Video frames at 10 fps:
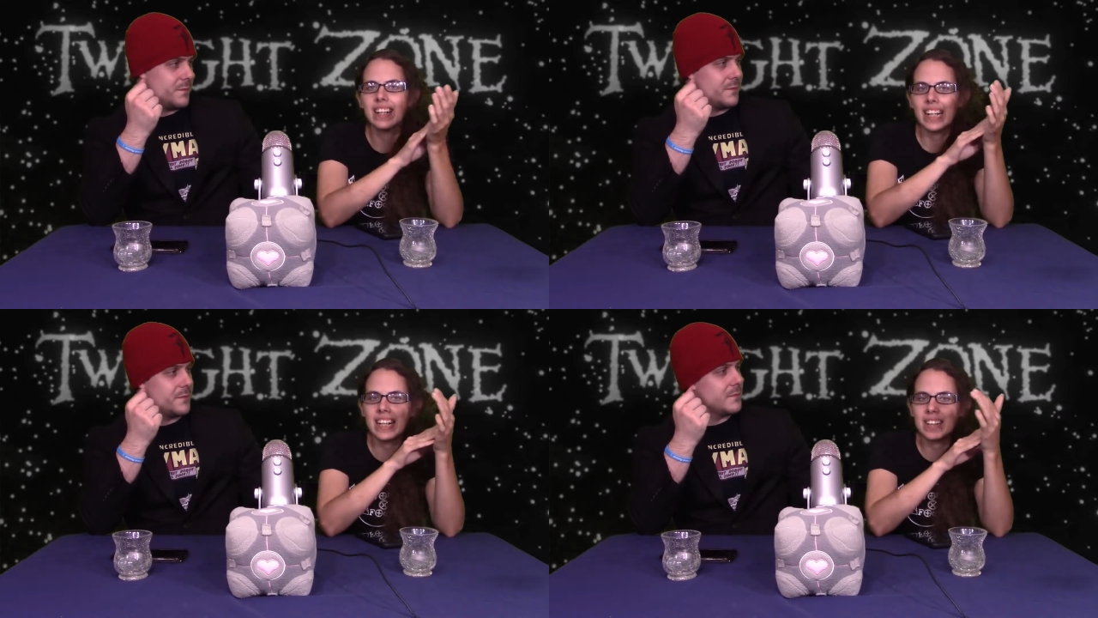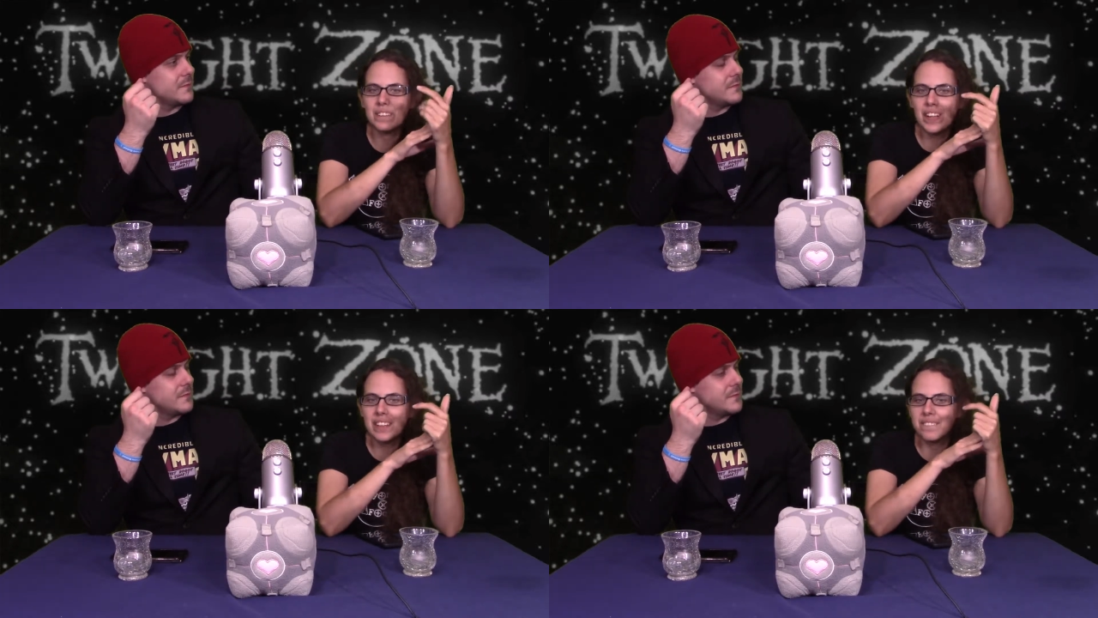Speaker 1: a
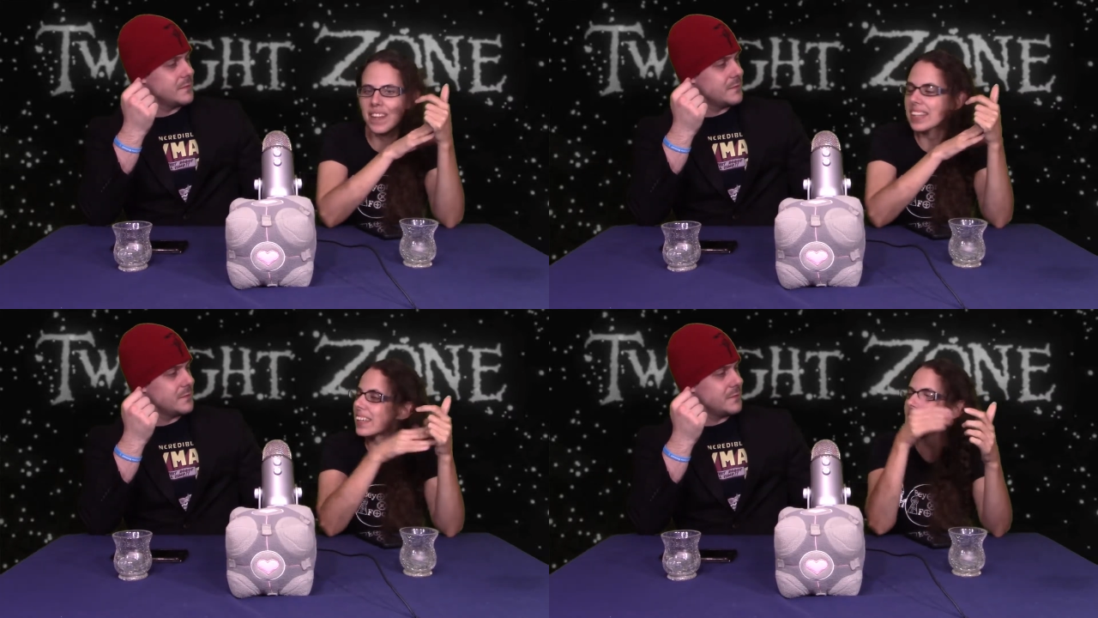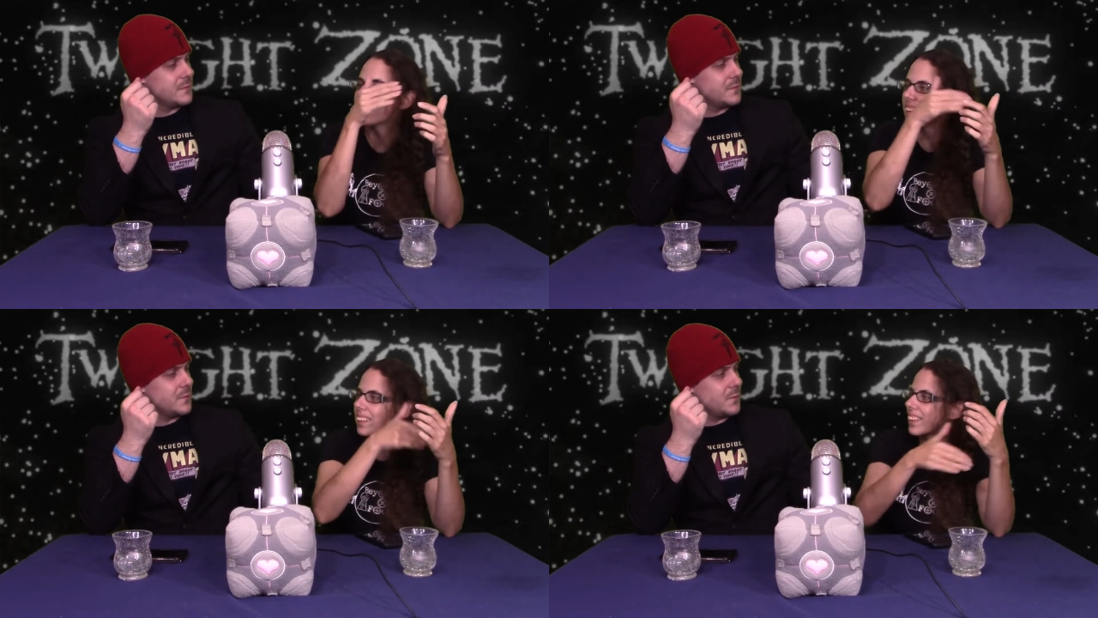great
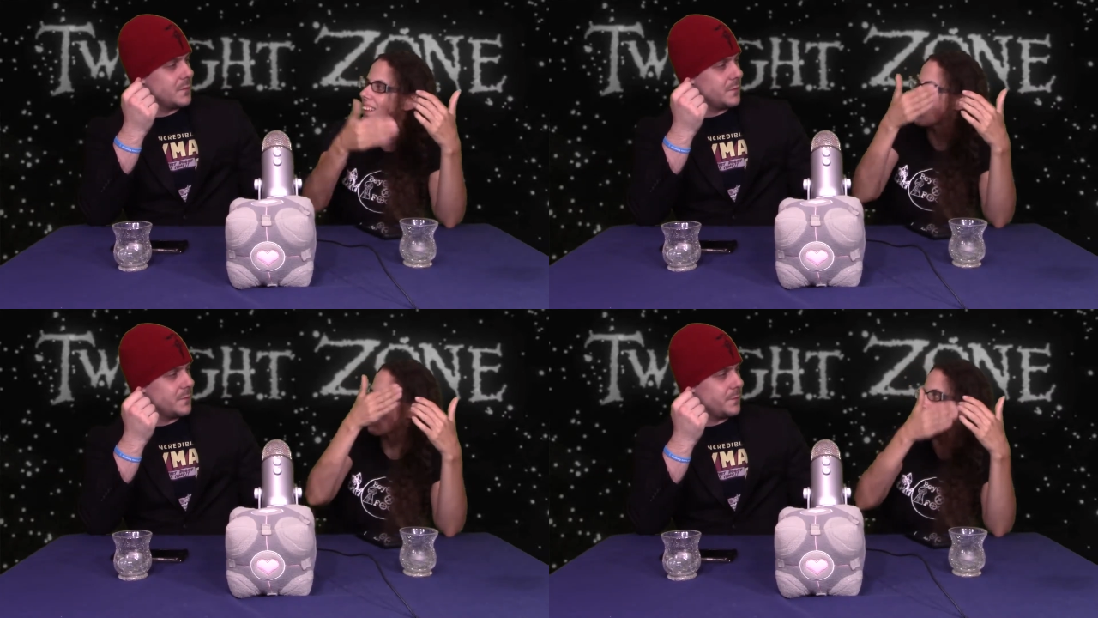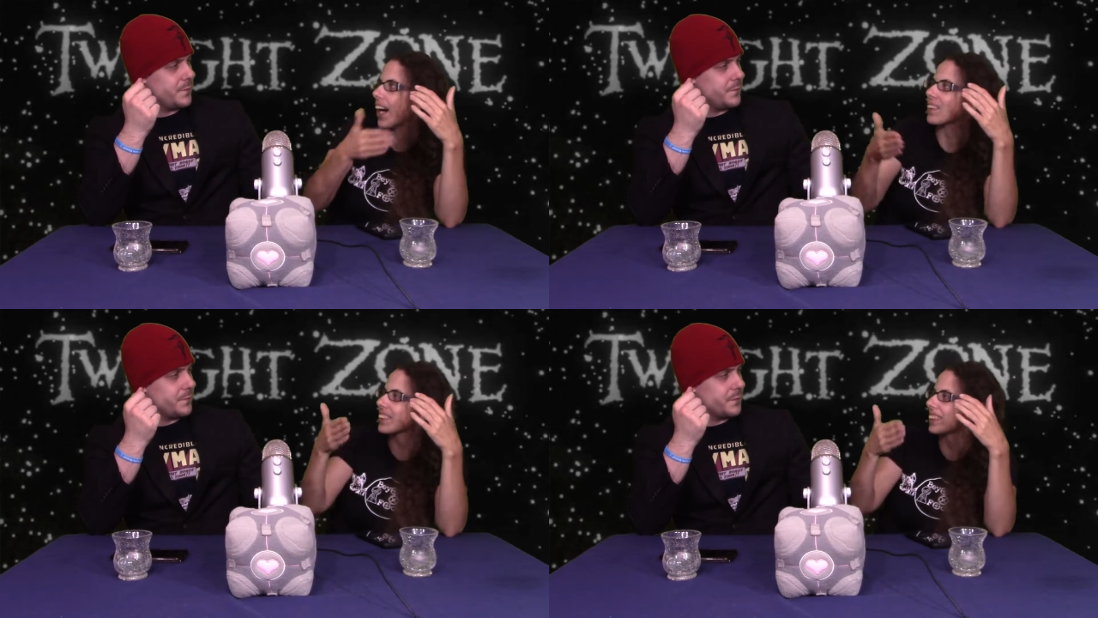method for
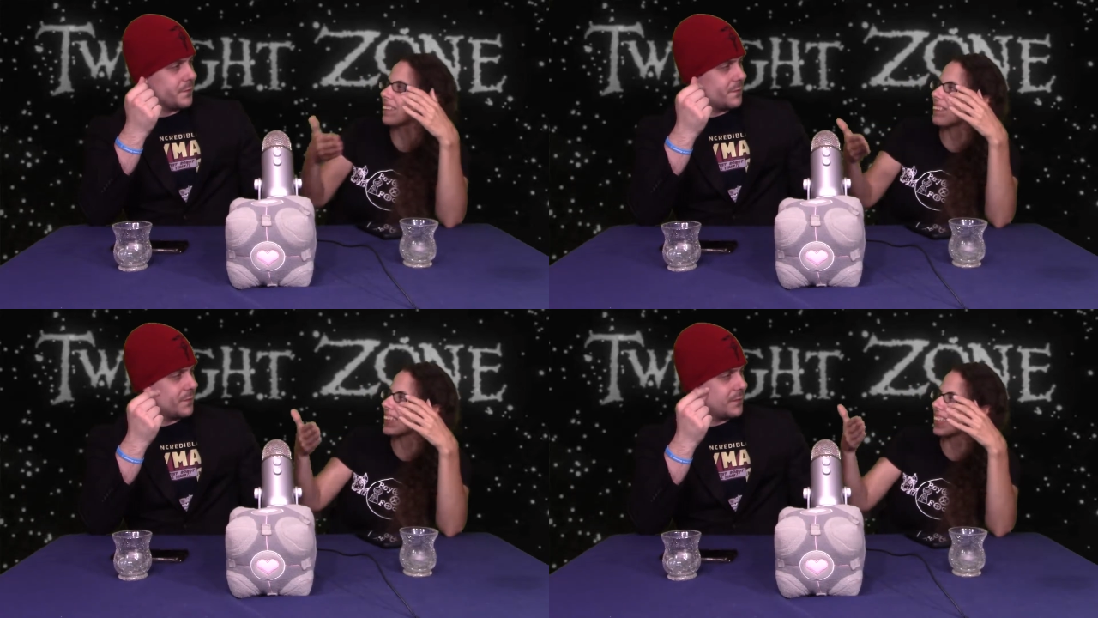how to live his